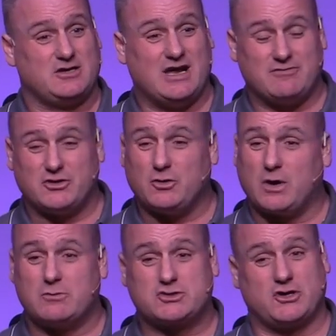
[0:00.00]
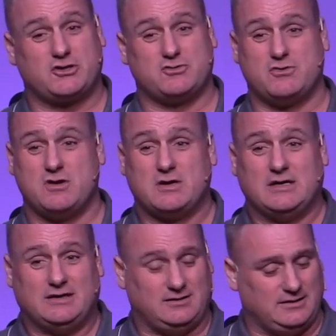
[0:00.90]
never knew what I was going to do,
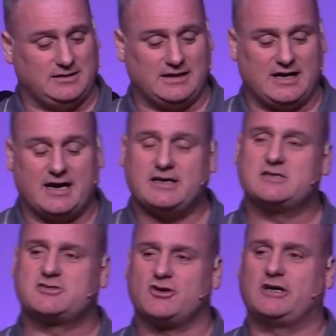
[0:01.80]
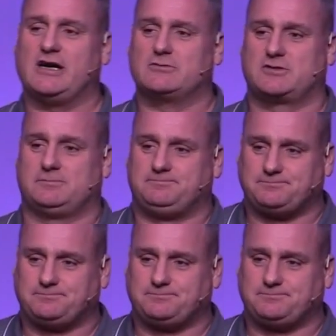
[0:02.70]
and he stuck it out,